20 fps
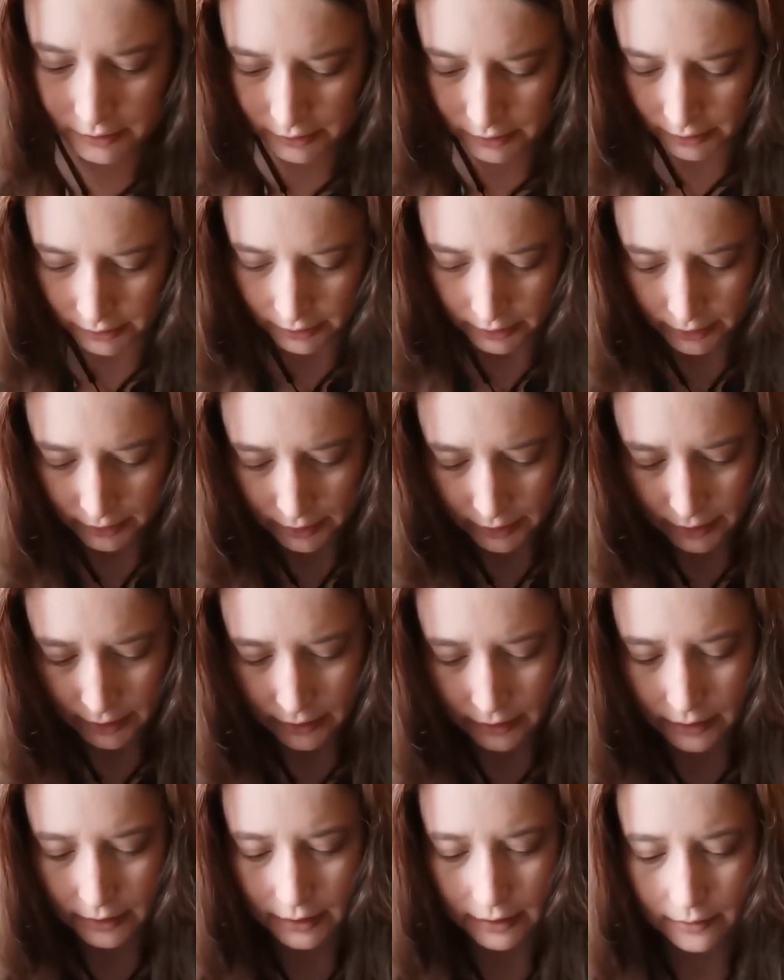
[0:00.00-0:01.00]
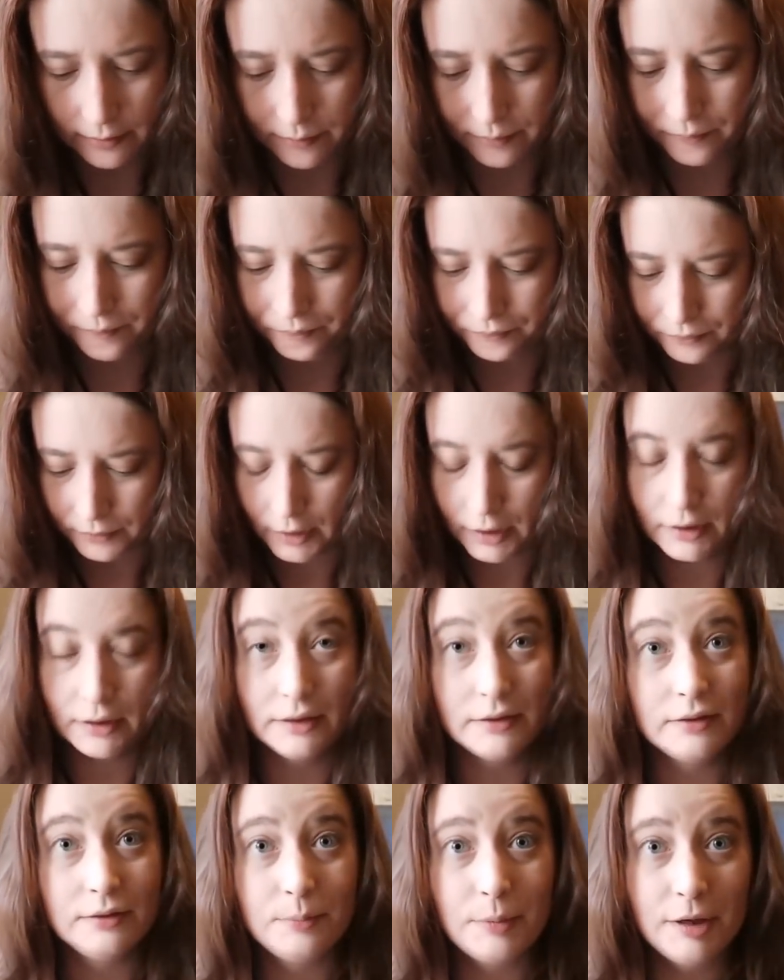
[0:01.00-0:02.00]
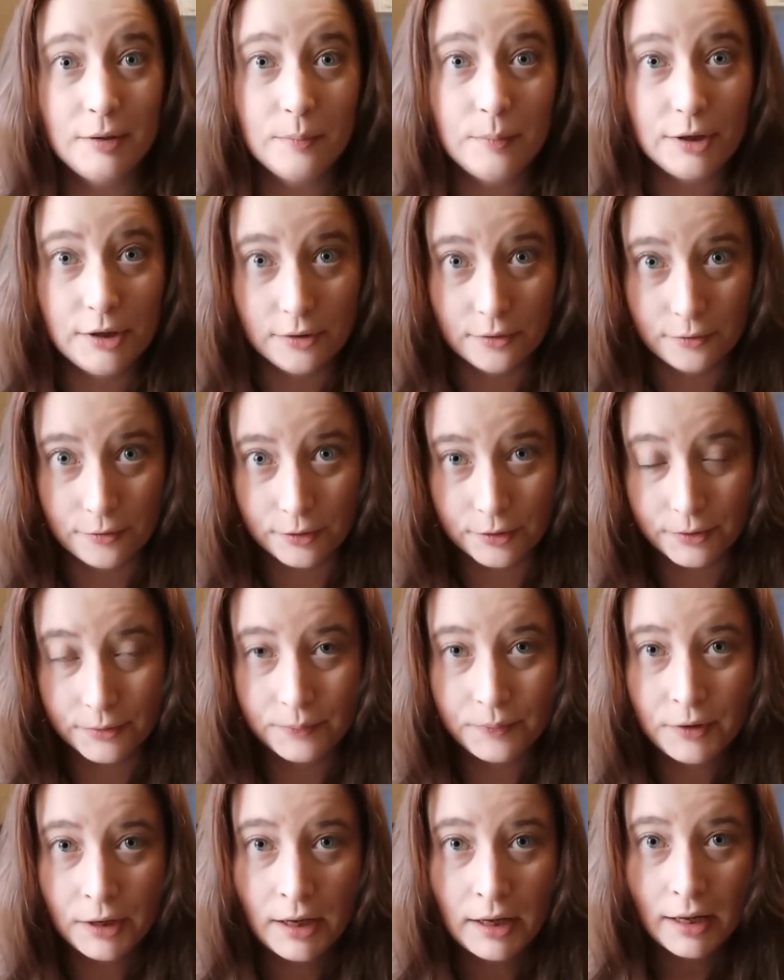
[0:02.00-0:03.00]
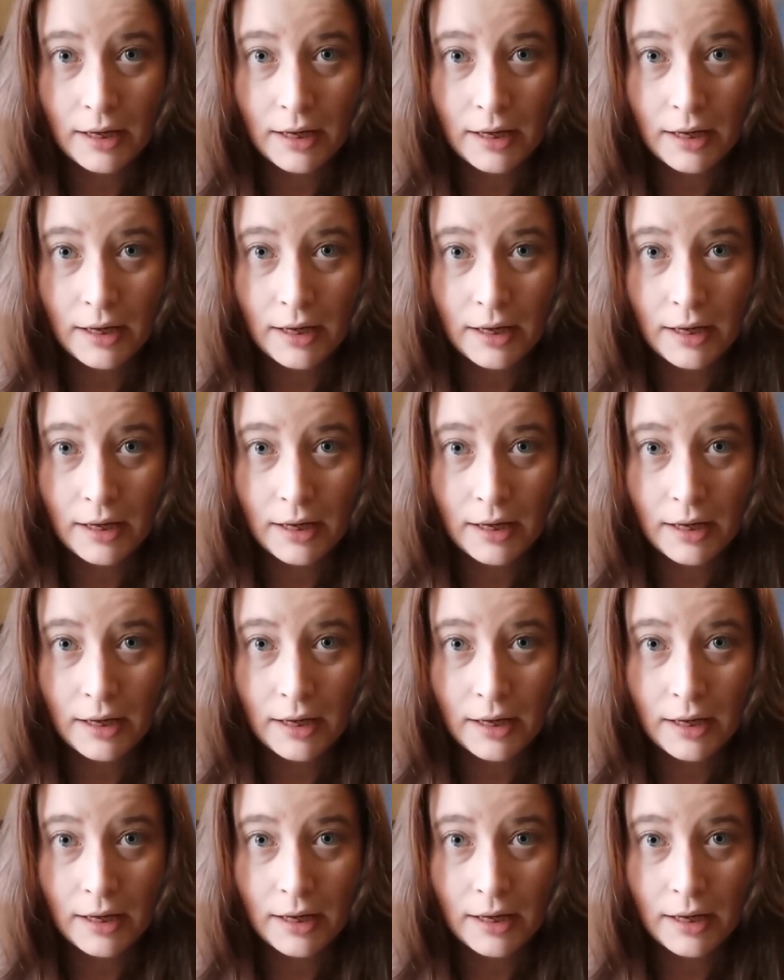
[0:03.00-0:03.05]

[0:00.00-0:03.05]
it. This has been beautiful.